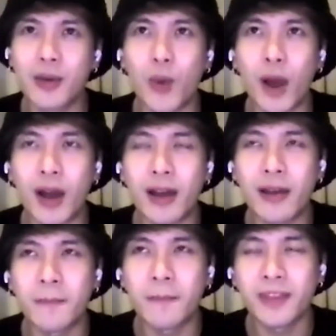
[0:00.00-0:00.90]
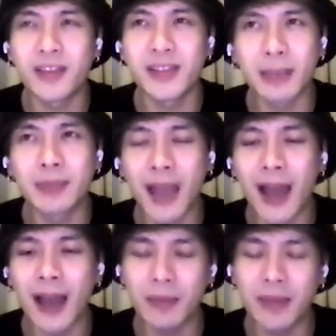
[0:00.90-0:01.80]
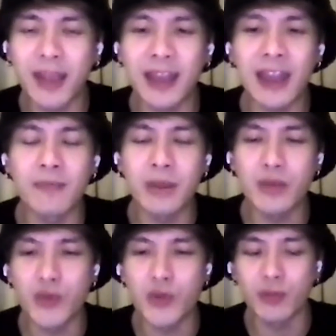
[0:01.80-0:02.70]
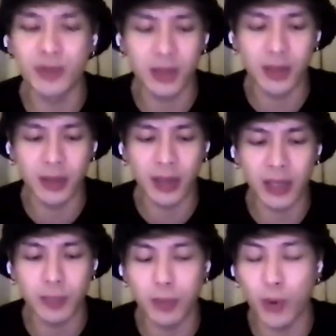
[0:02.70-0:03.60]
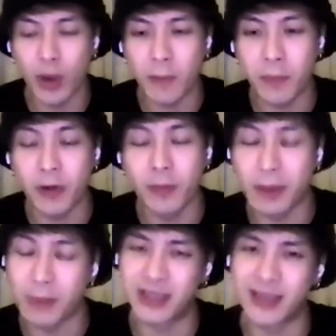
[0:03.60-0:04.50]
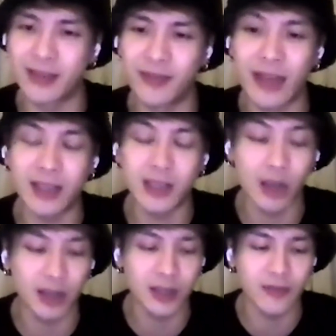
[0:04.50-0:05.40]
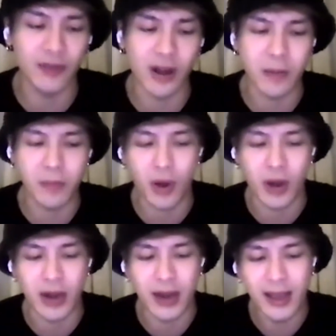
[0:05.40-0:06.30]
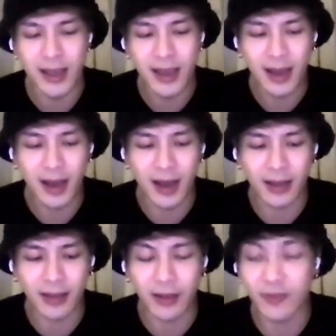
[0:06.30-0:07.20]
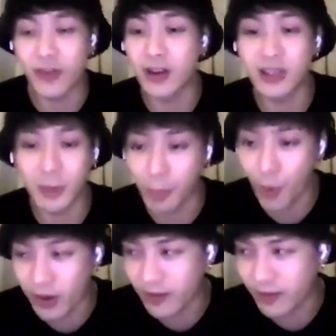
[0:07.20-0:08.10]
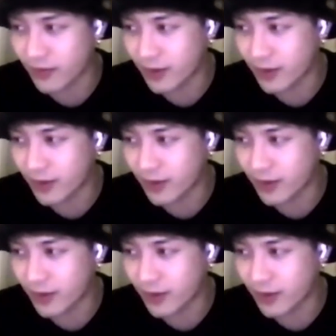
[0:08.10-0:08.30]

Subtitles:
the same time they gave me room to explore and build by myself. That's also very important. Very supportive